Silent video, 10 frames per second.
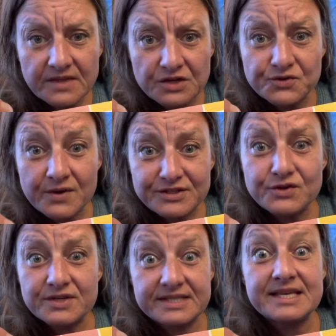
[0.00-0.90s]
So as you
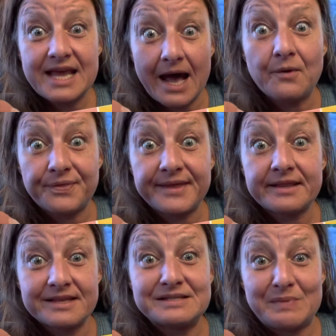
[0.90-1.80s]
can see how thick
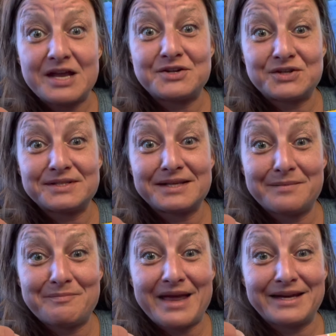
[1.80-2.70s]
this page is that I'm
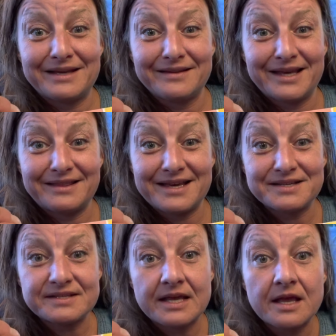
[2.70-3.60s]
bending it like
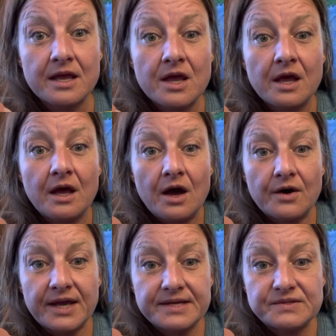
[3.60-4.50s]
this.
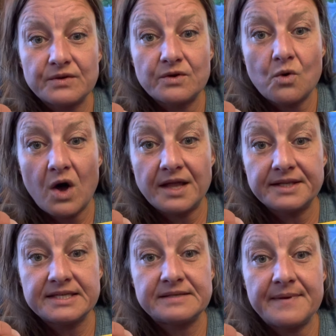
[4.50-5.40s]
Okay, so the
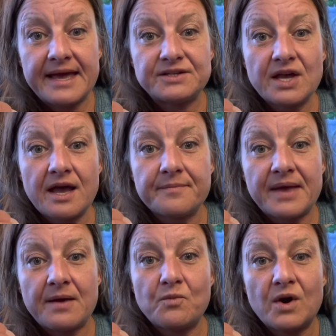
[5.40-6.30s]
qualities match up.
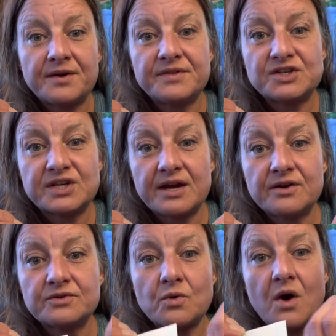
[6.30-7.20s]
And what are the
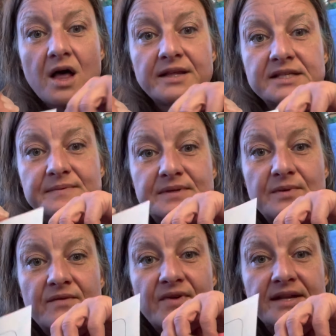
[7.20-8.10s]
shared qualities
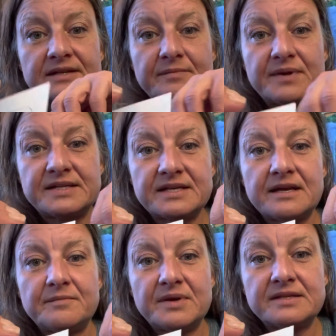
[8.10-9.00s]
between vata and pitta
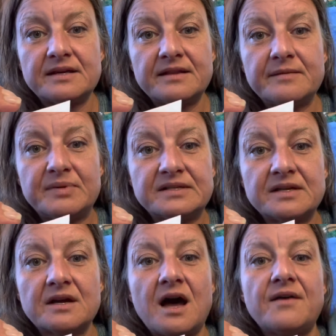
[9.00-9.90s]
and then pitta
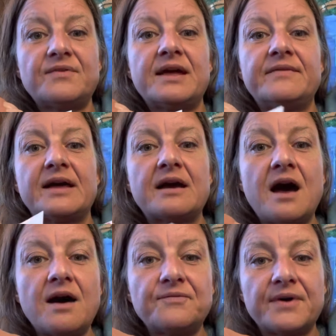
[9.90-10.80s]
and kapha and then
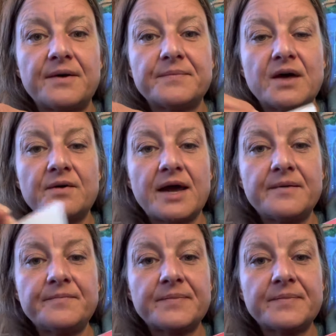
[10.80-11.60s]
kapha, okay?